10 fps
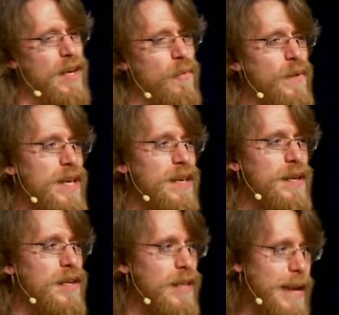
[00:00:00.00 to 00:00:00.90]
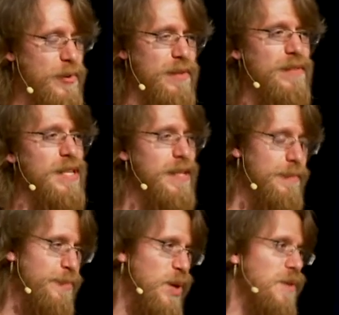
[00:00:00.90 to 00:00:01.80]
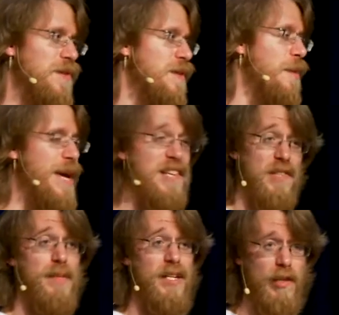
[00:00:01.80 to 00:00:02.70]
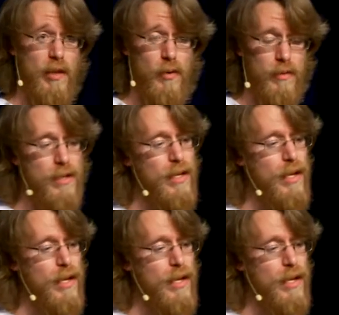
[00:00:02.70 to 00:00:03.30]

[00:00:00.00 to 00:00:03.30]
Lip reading: we collaboratively built a Pastebin clone.